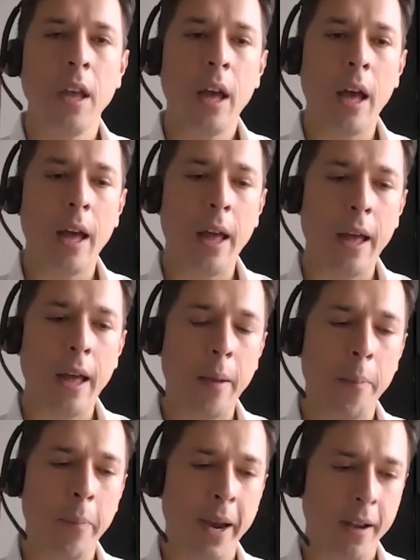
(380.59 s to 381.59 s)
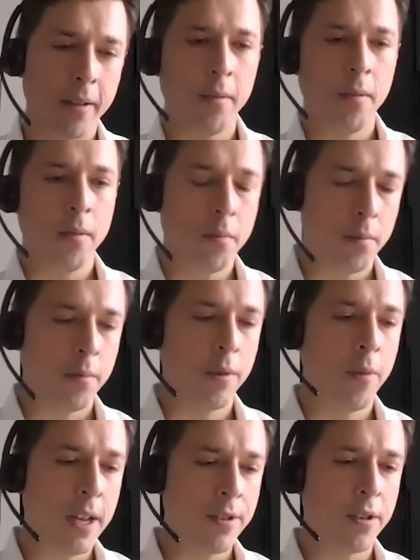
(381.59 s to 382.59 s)
but you
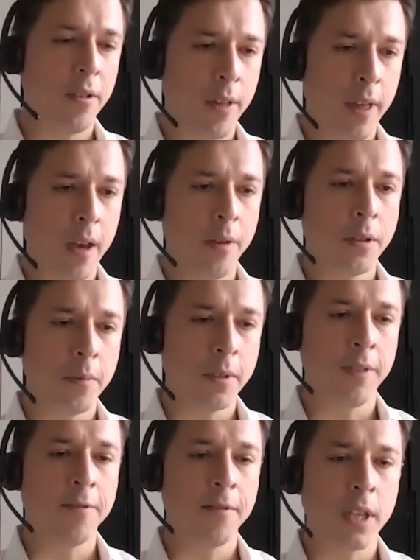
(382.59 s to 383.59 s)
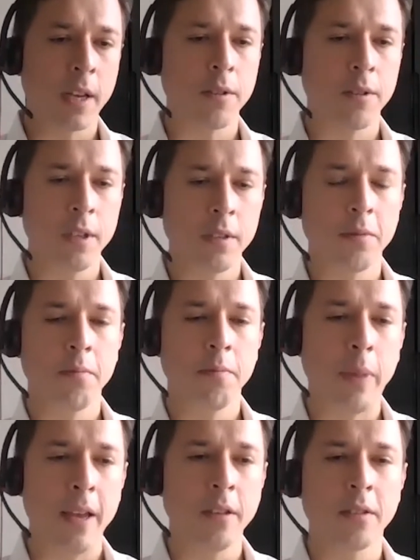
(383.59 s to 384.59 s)
mentioned, the automotive sector is
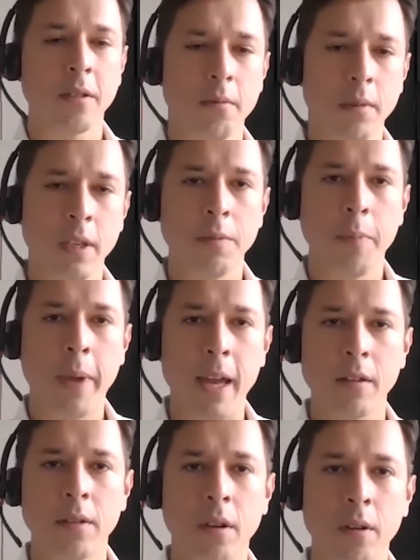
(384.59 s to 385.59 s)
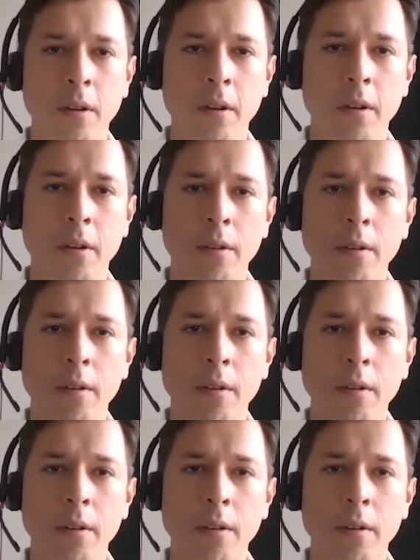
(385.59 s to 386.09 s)
placed its bets on